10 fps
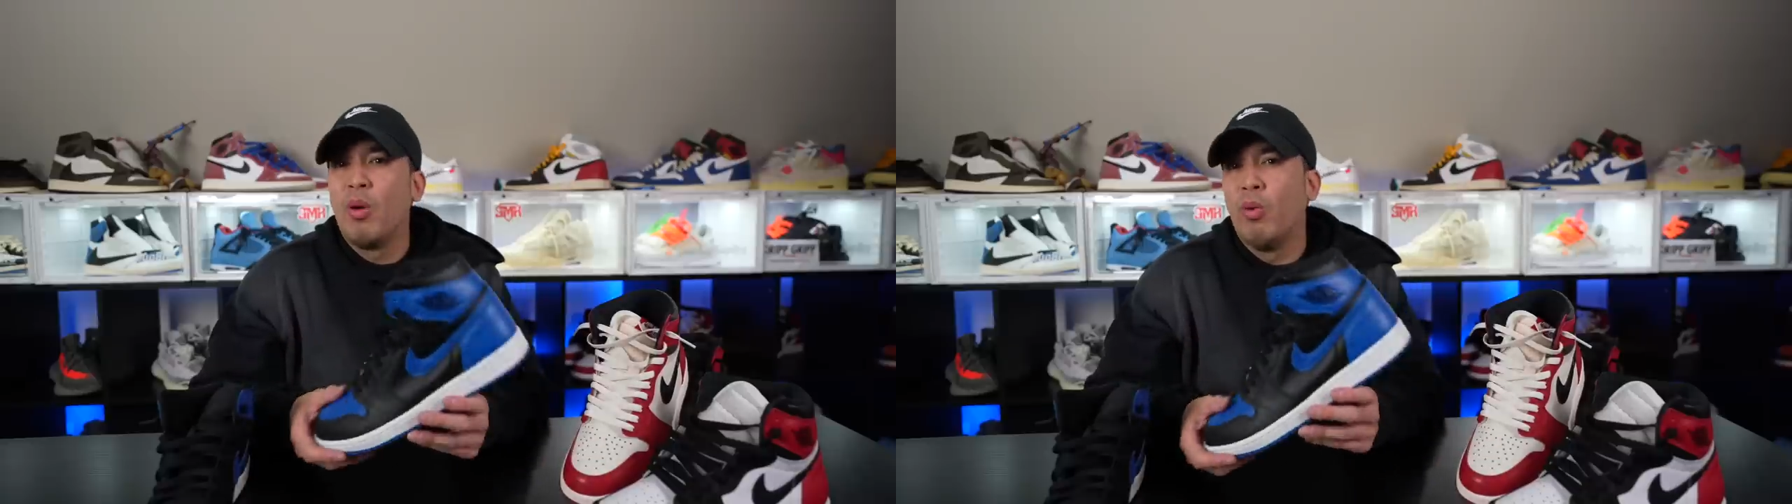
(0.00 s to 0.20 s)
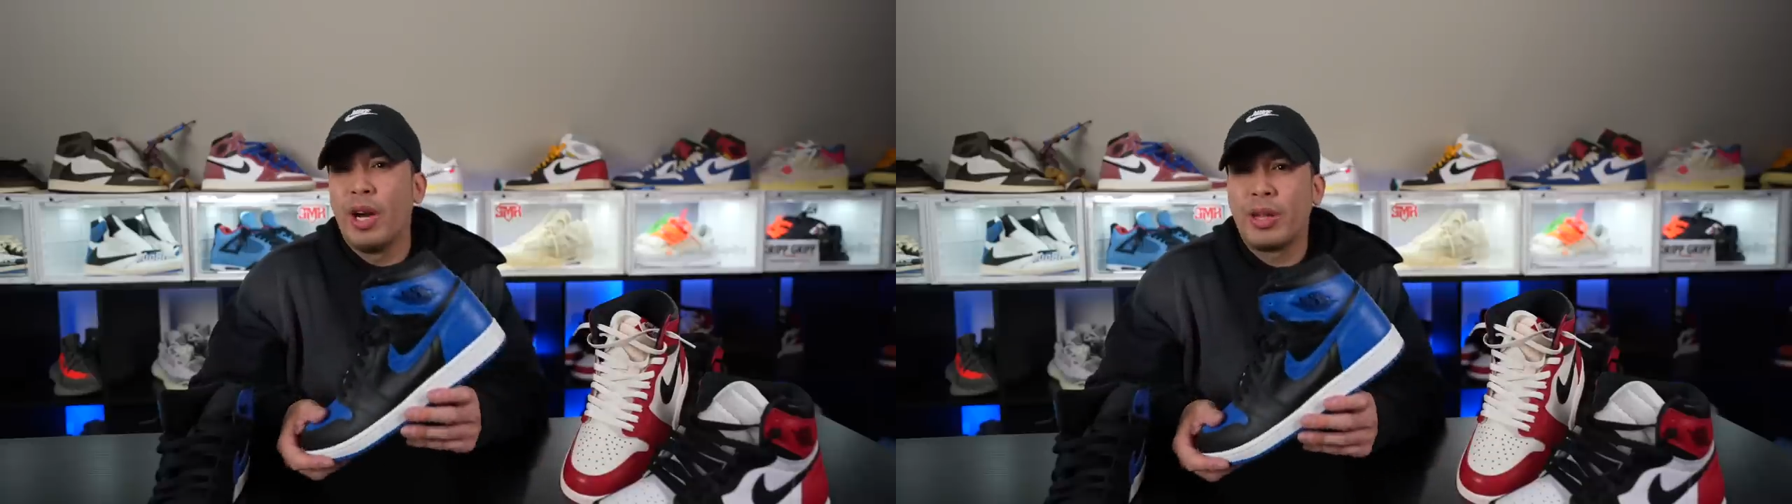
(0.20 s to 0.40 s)

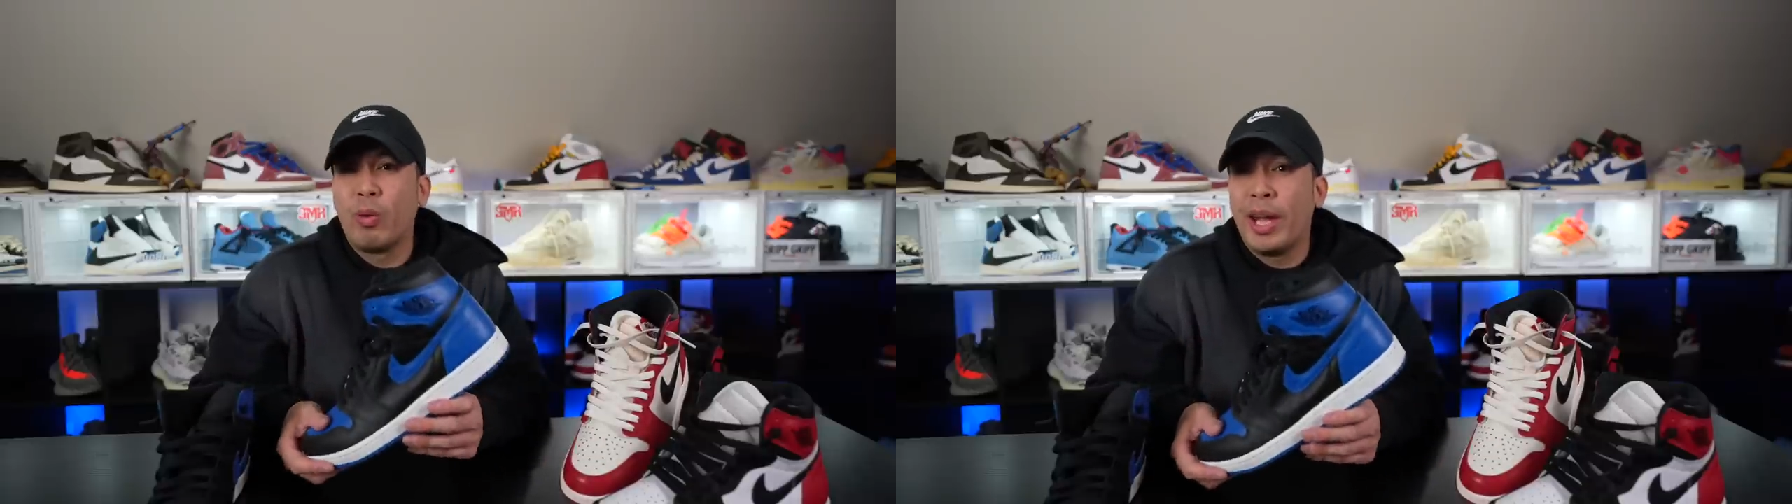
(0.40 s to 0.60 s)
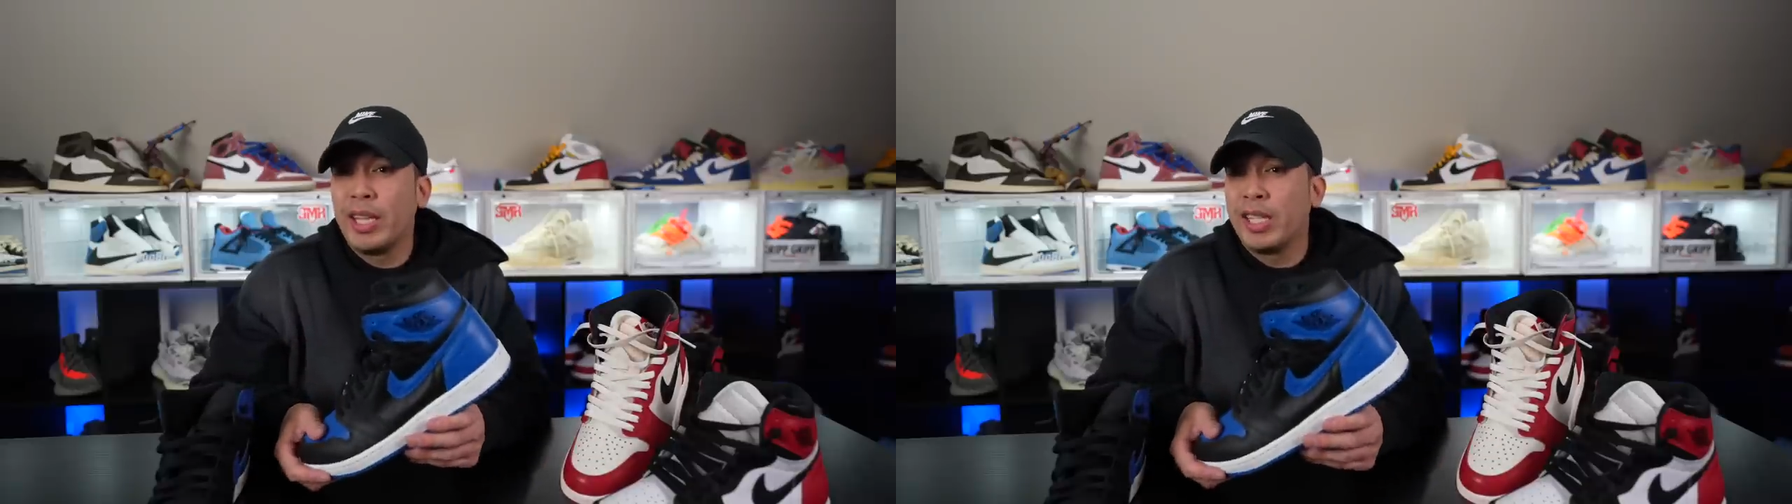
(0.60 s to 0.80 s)
We'll have to
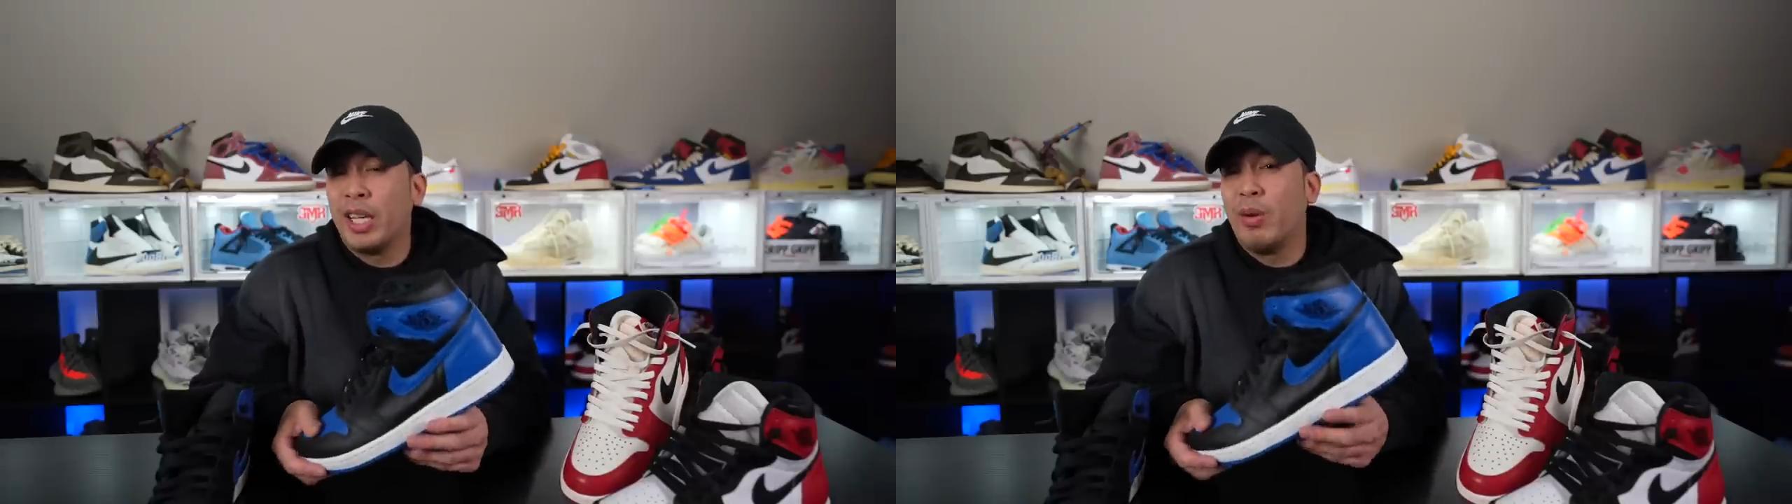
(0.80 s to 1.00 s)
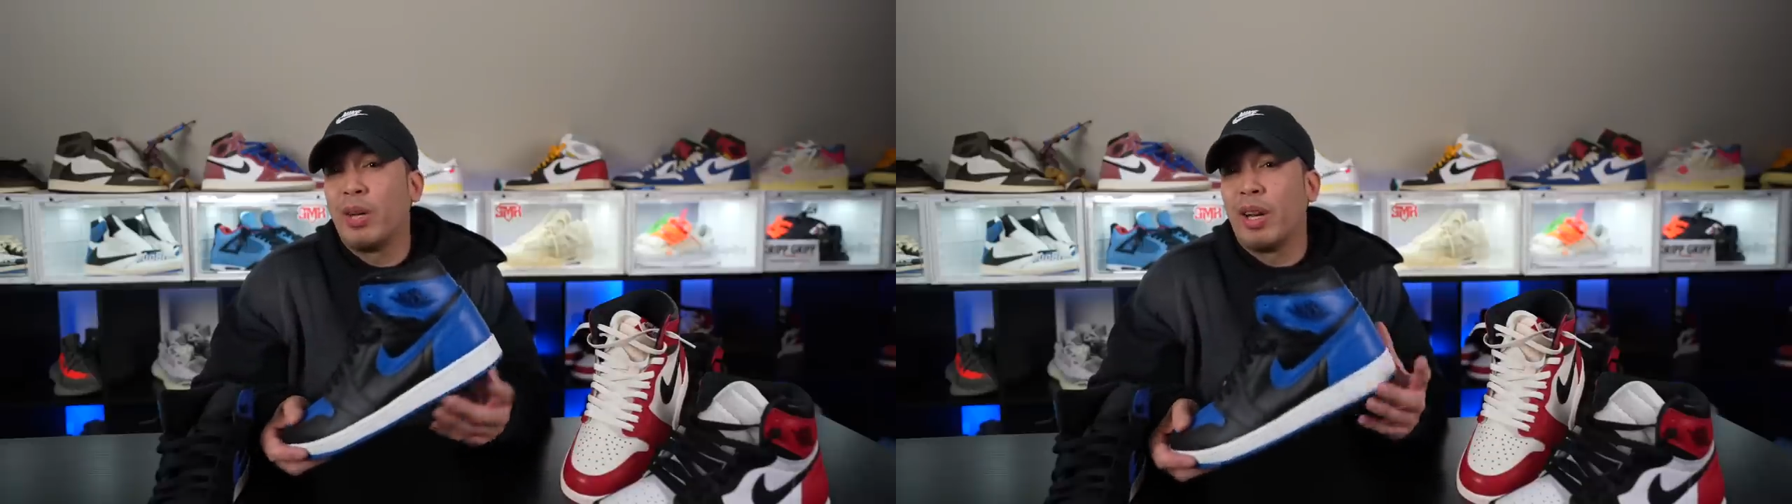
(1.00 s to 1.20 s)
wait and
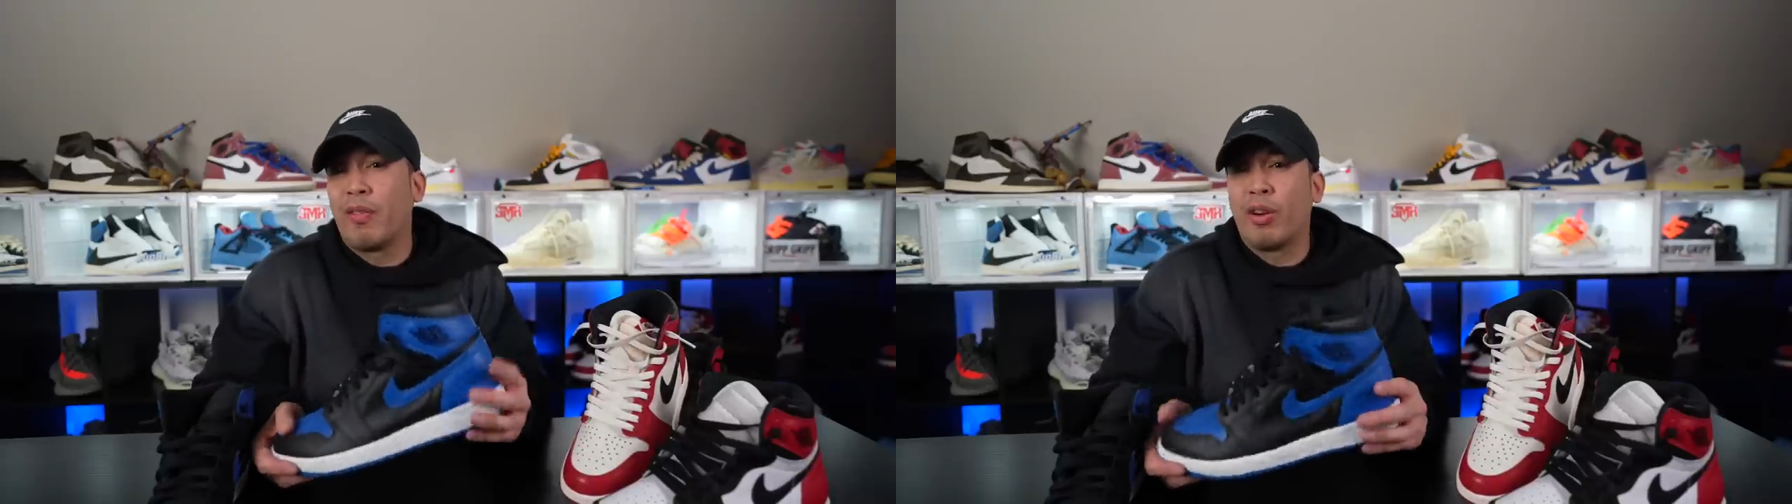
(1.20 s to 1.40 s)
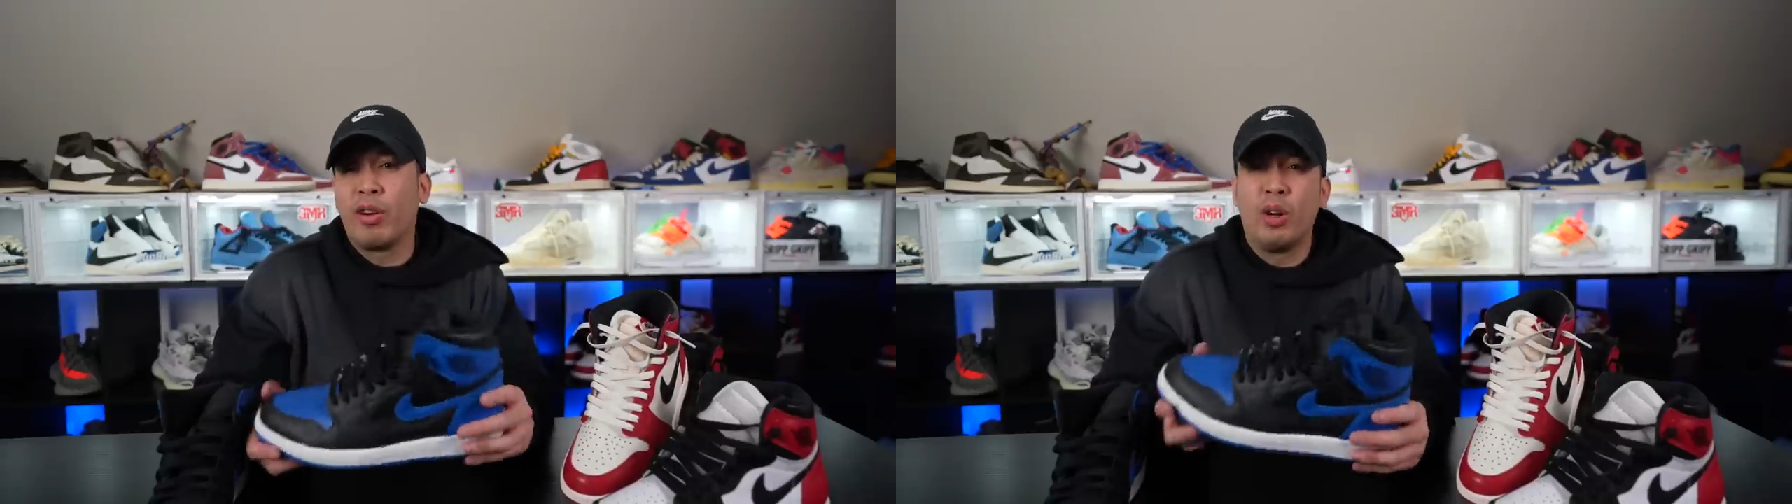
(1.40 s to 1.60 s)
see
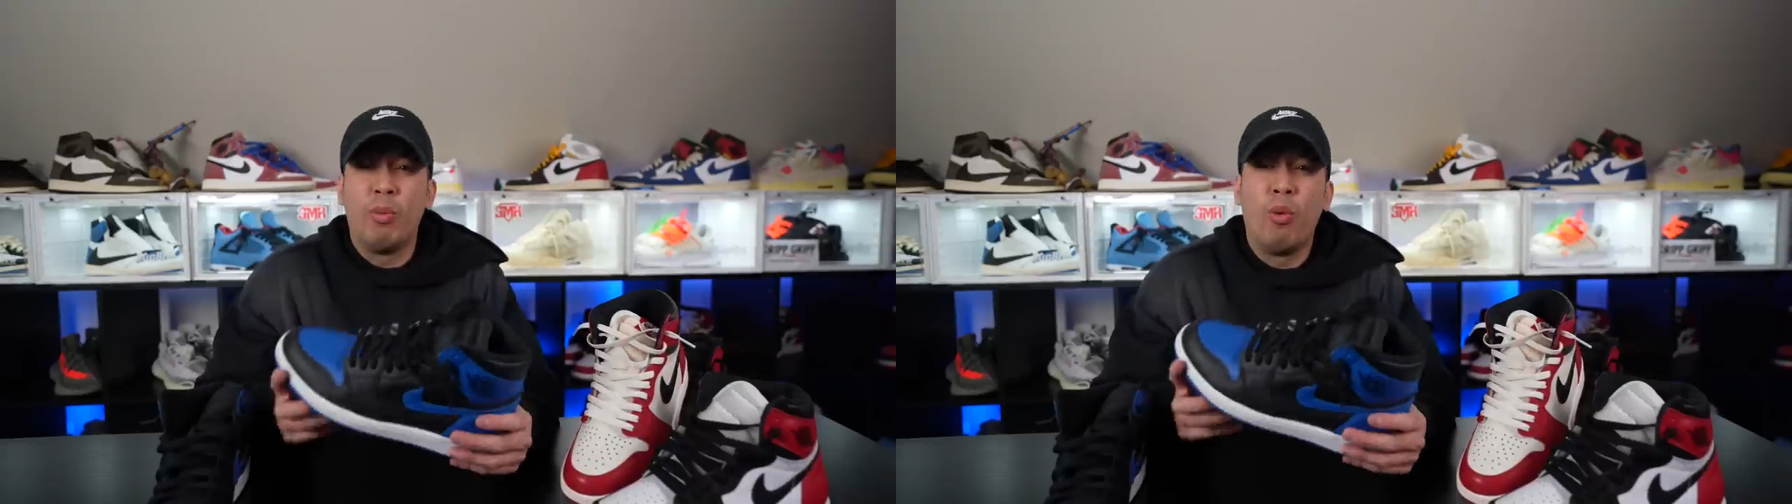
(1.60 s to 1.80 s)
whenever, you know,